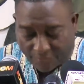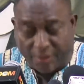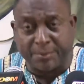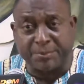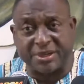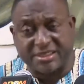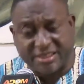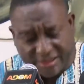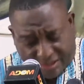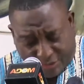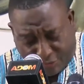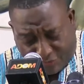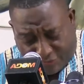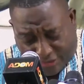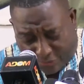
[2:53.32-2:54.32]
President
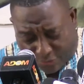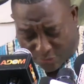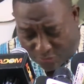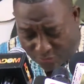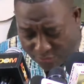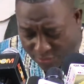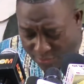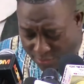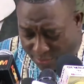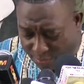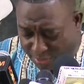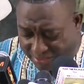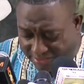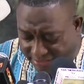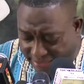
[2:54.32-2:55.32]
Akufo-Addo
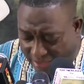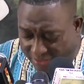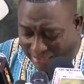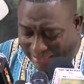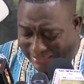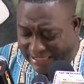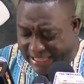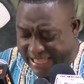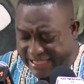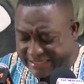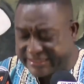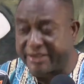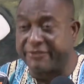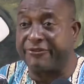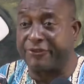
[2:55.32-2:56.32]
pointed out that less
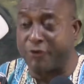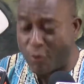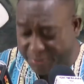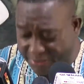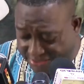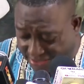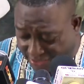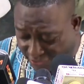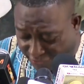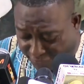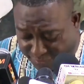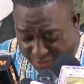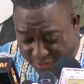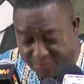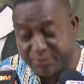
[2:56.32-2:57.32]
than 4% of
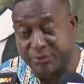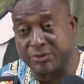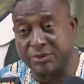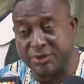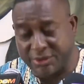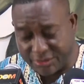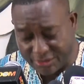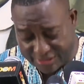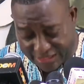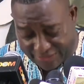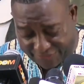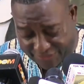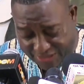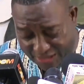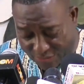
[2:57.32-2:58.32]
people on the
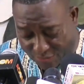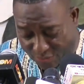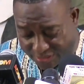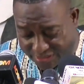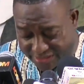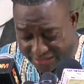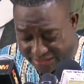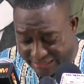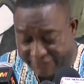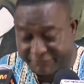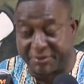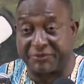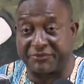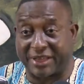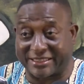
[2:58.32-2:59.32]
African continent have
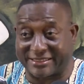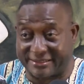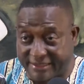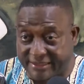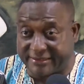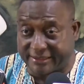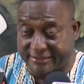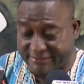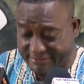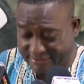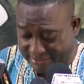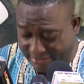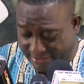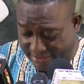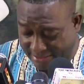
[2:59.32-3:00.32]
been vaccinated.
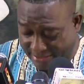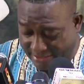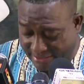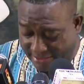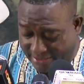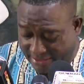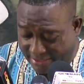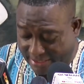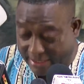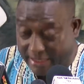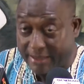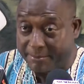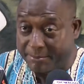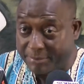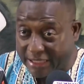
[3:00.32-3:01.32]

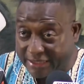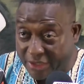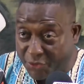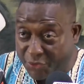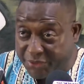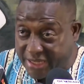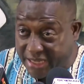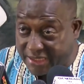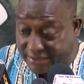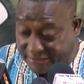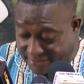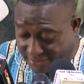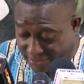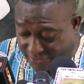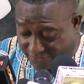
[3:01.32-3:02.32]
But the
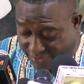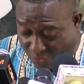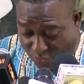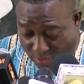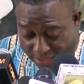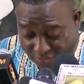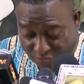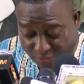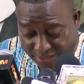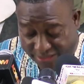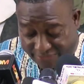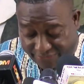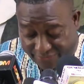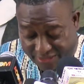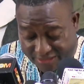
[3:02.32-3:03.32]
reality of the world we
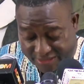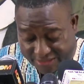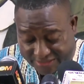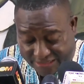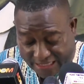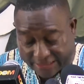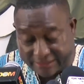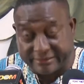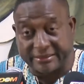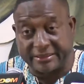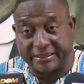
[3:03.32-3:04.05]
live in is that